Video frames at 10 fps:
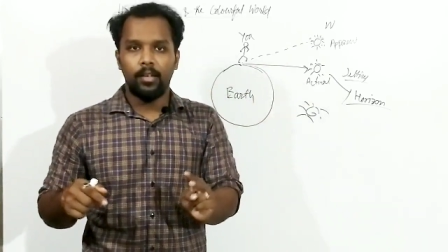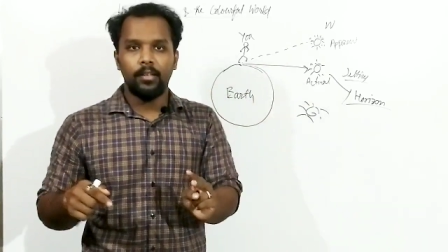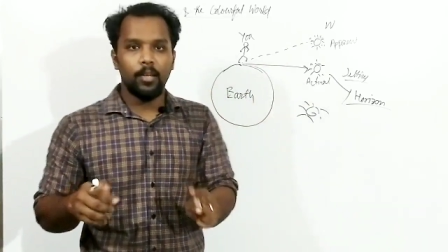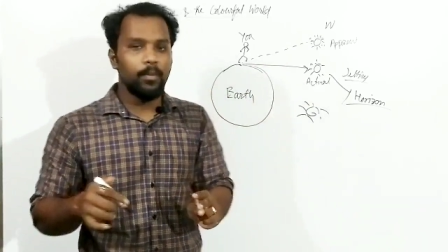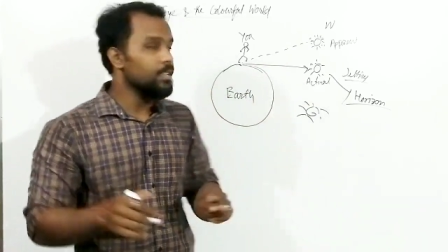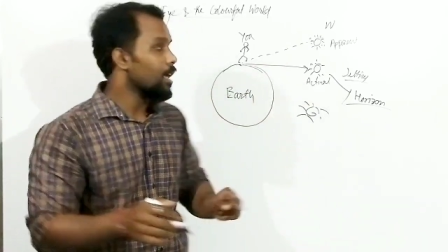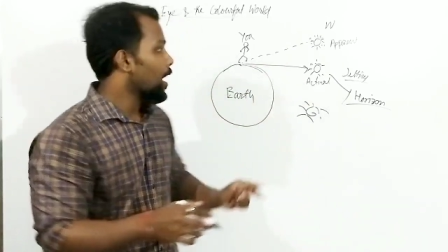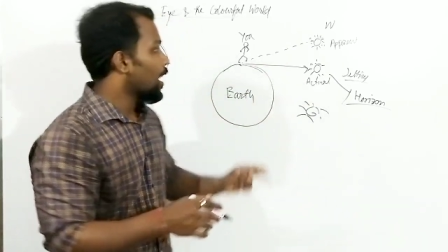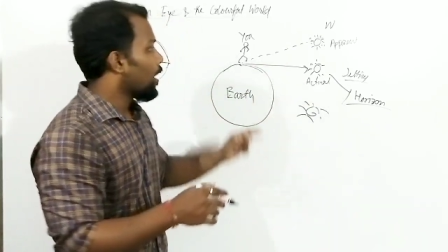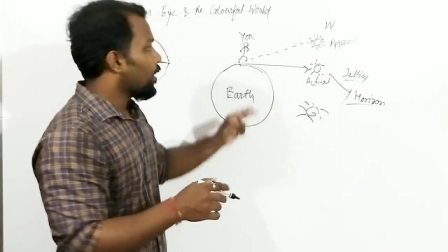That means
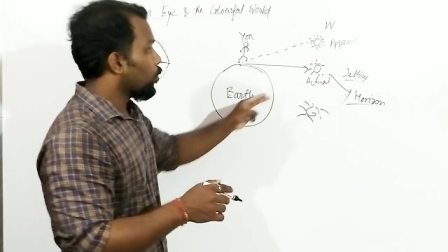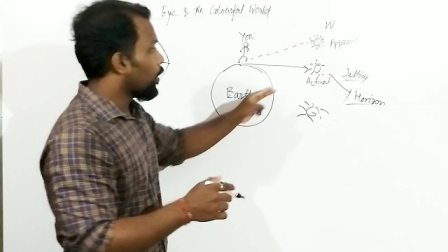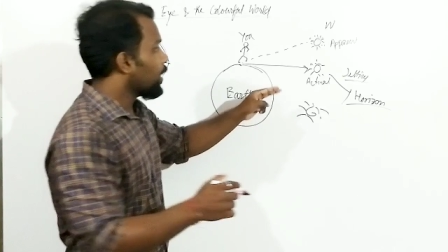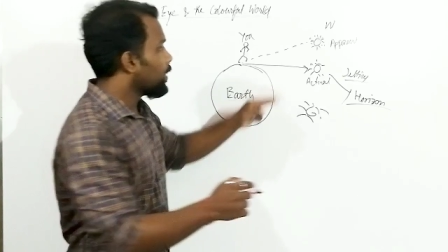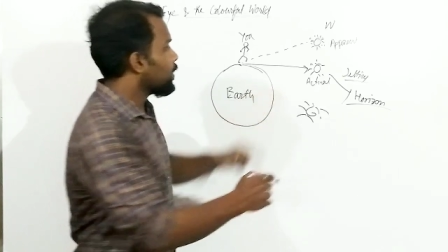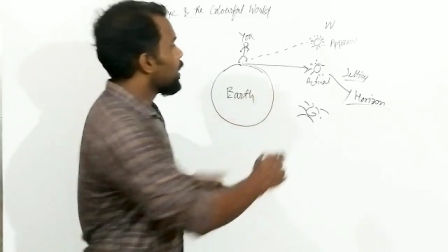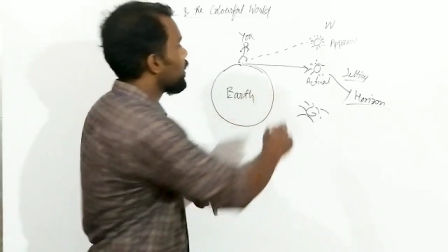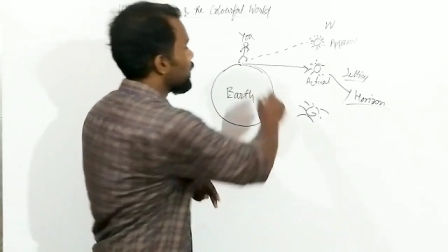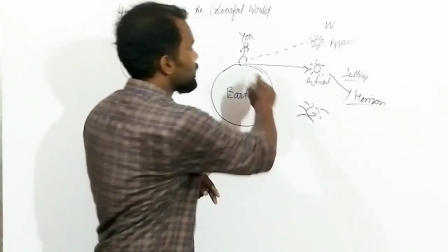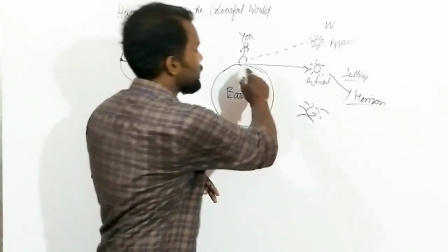when
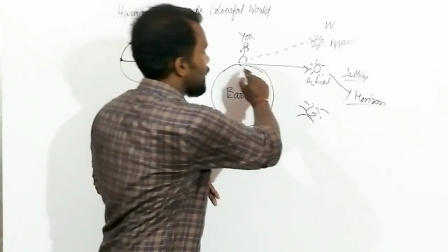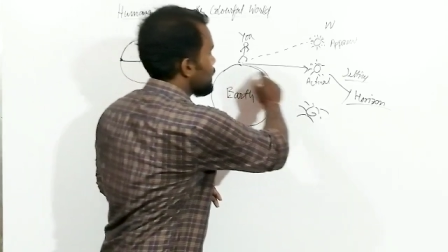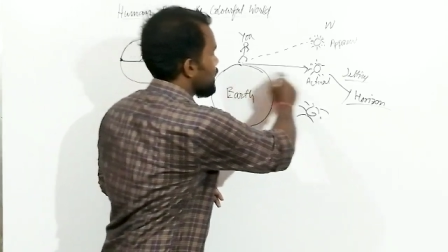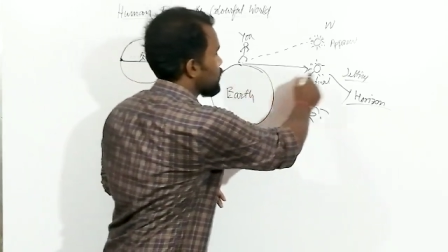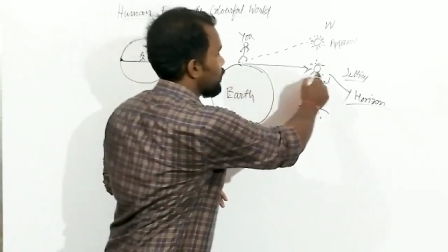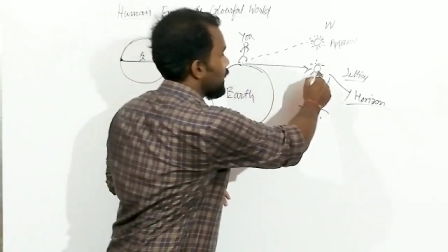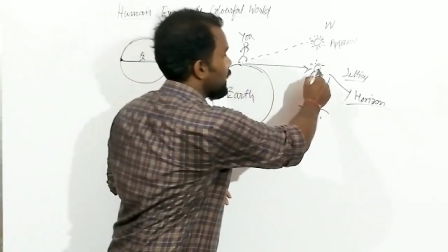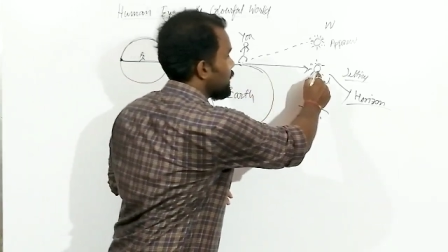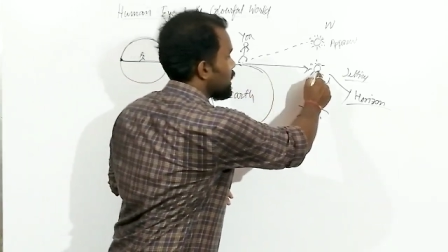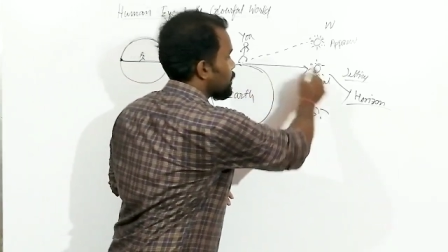the sun is actually
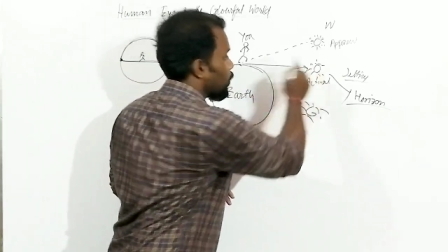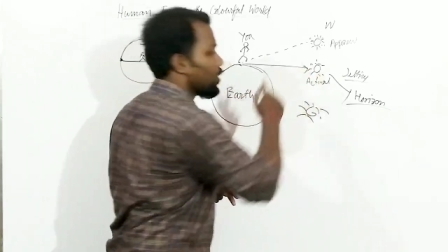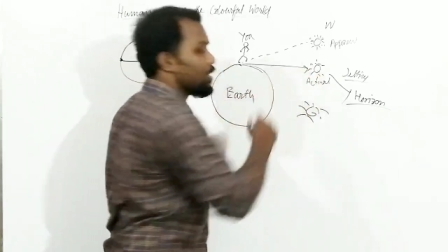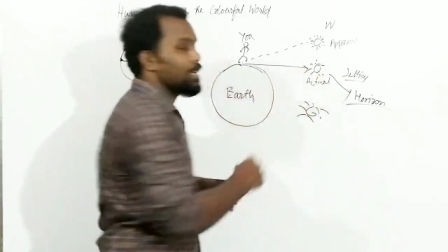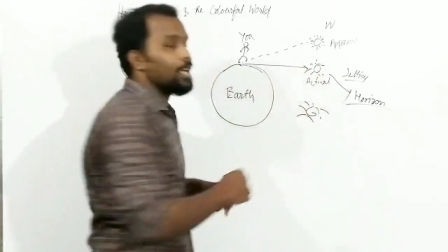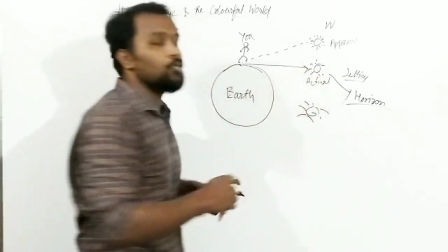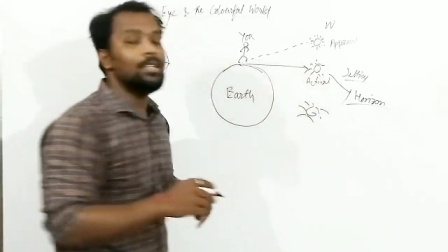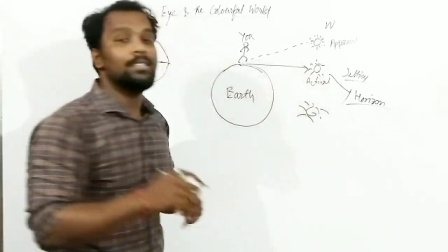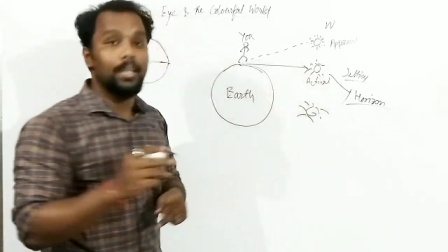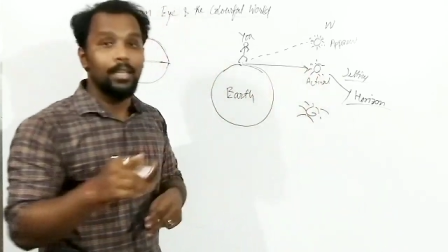in this position, that is actually
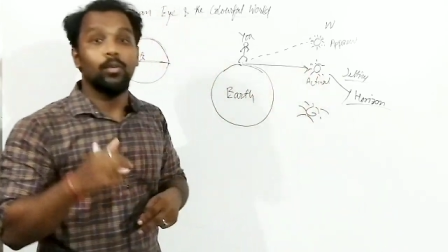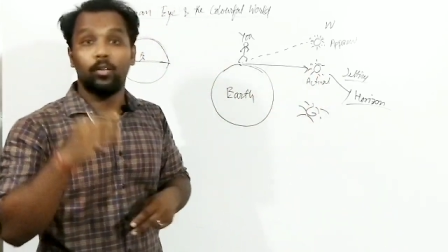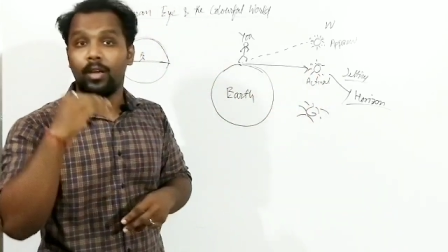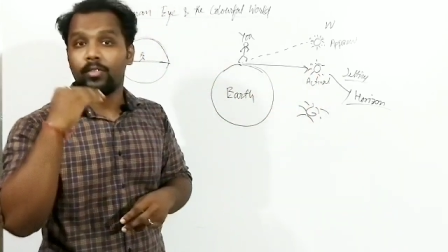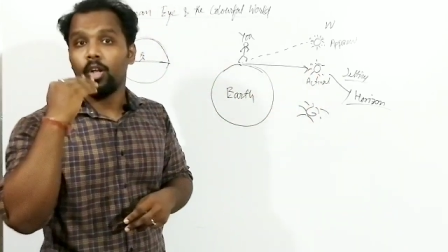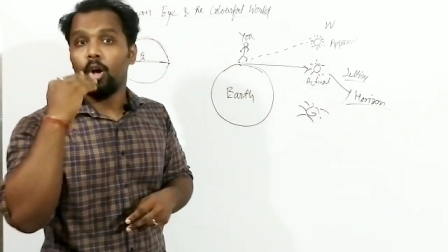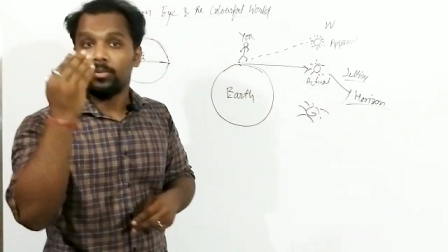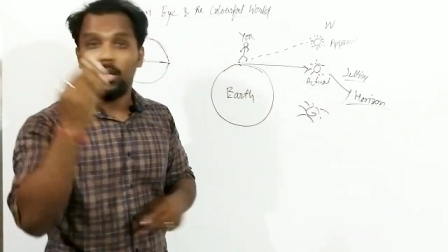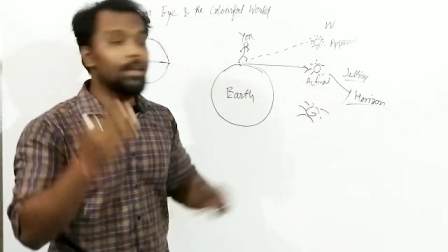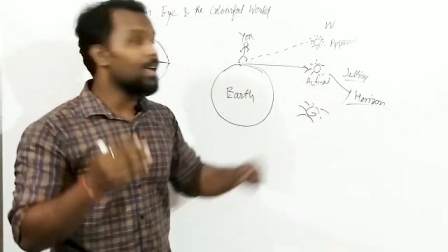setting, we are actually
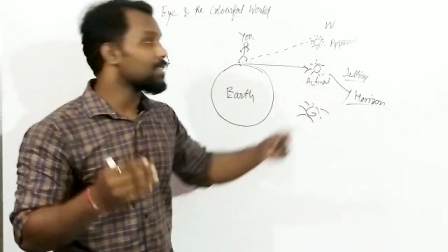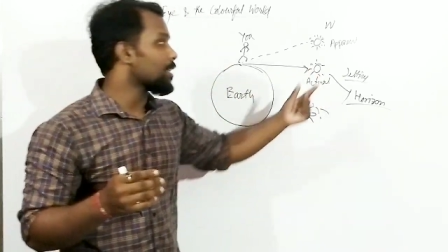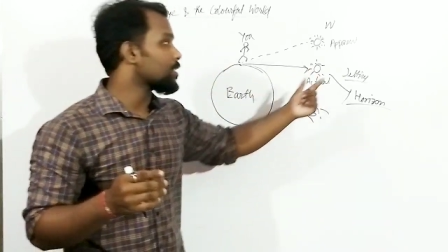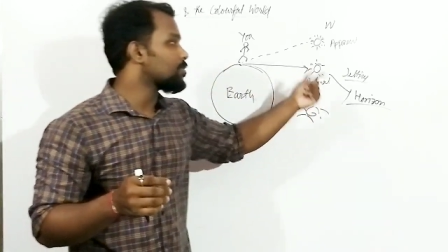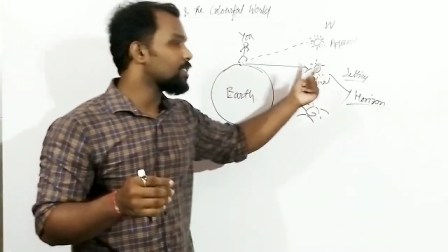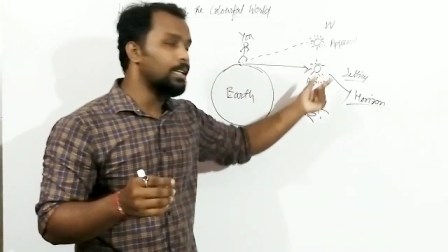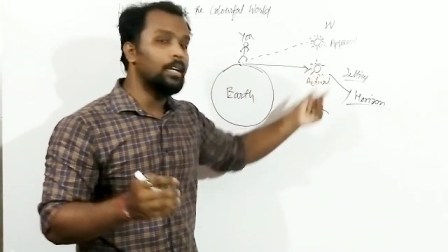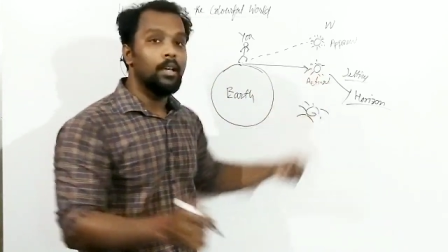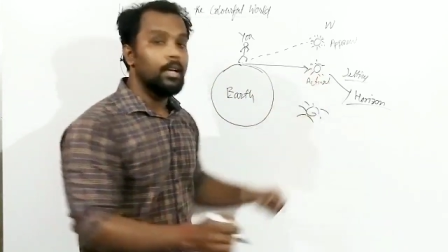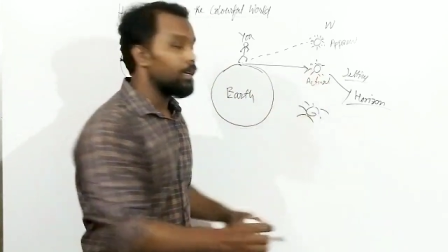observing a sun is
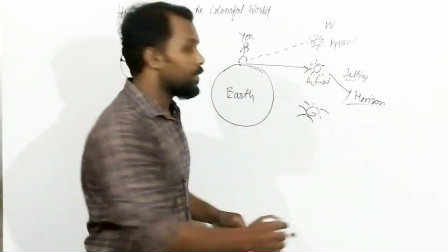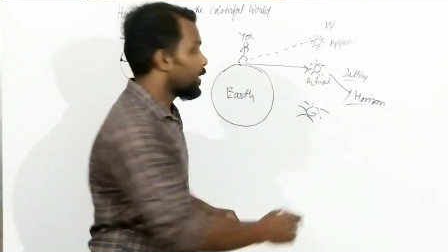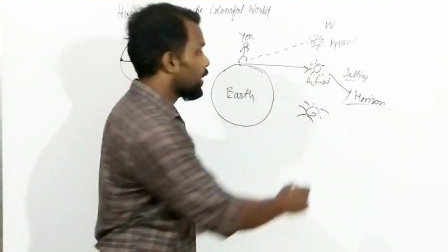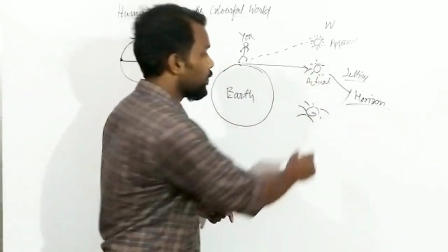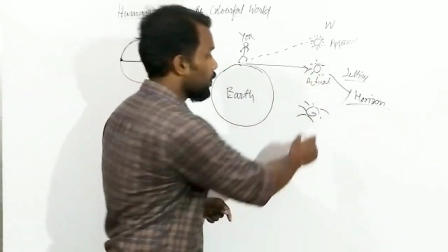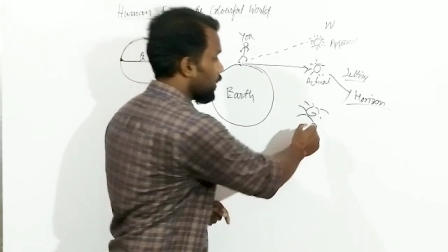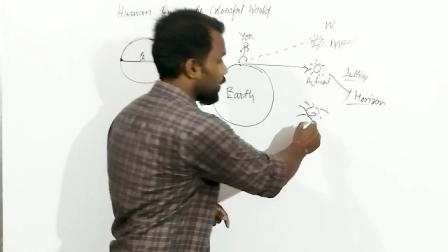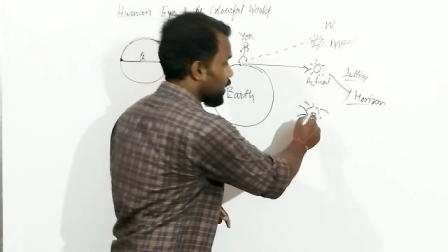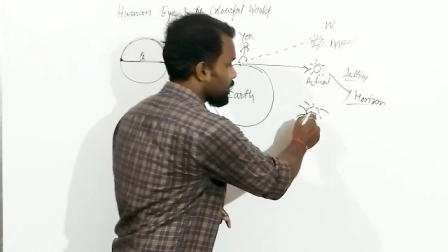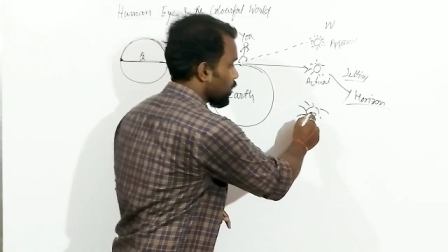setting, then
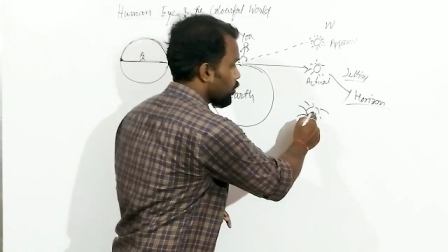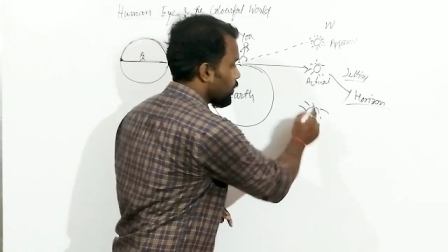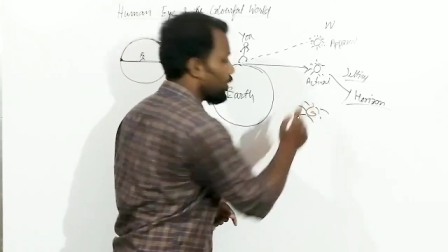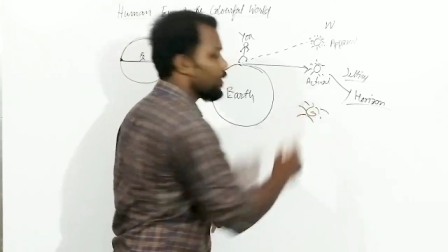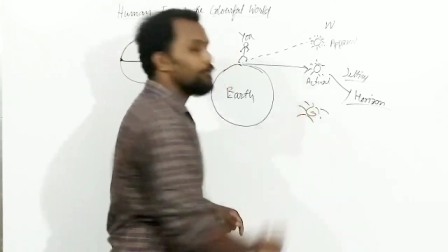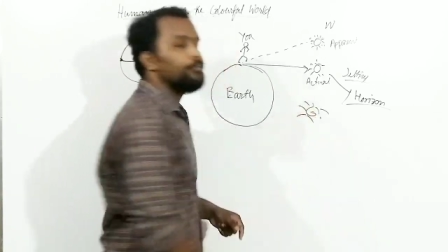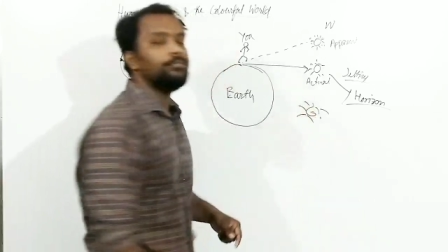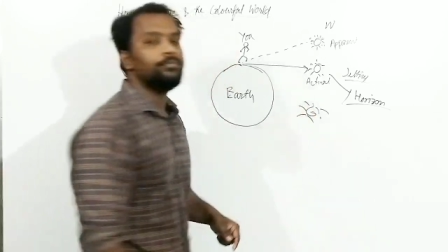the sun will be here.